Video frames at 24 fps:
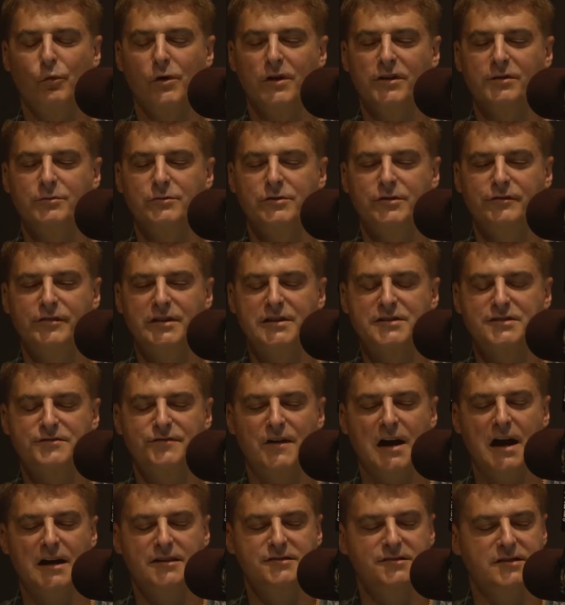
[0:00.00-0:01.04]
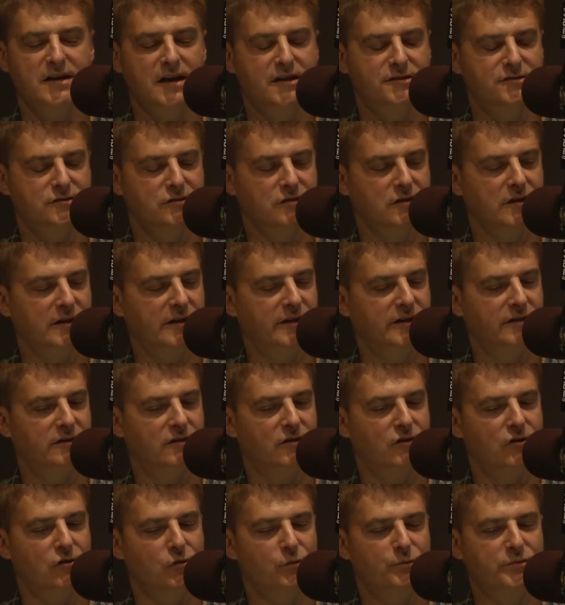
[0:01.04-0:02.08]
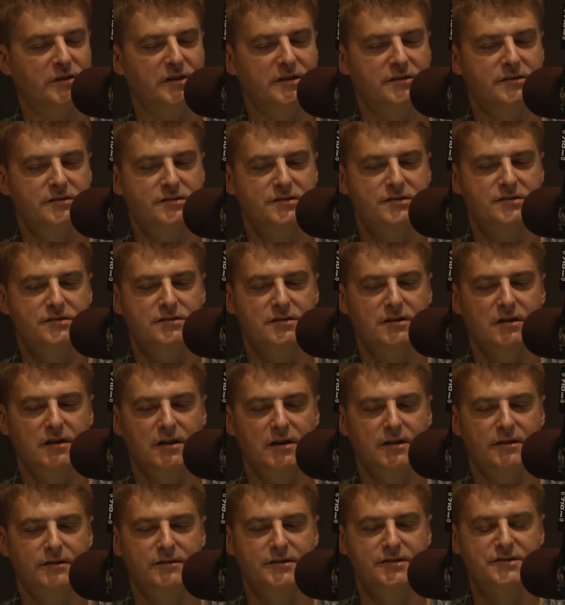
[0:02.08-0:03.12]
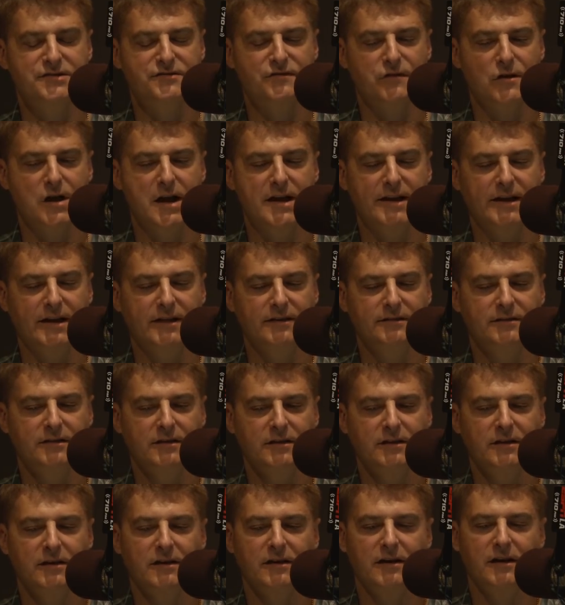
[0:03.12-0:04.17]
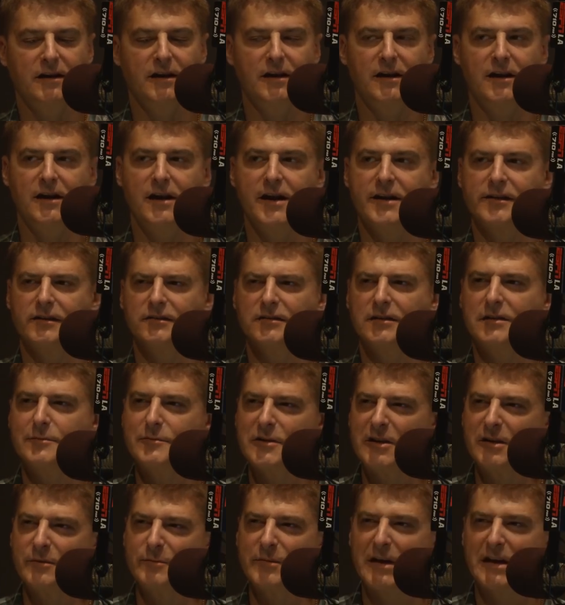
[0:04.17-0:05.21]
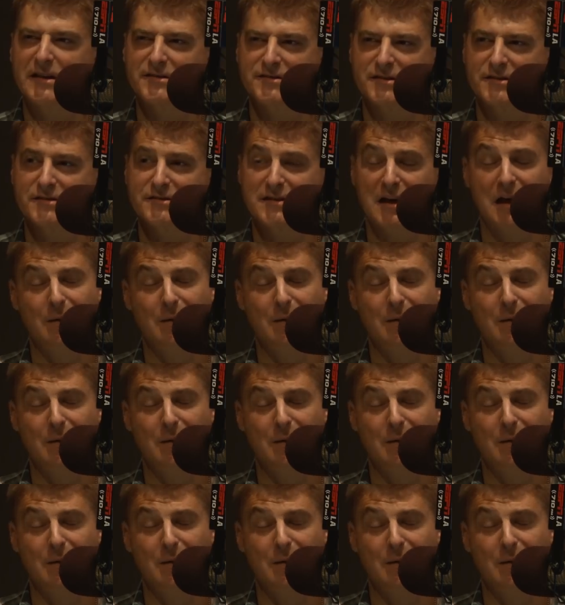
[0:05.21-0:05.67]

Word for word: the movie is Foxcatcher. It opens this Friday on a limited basis.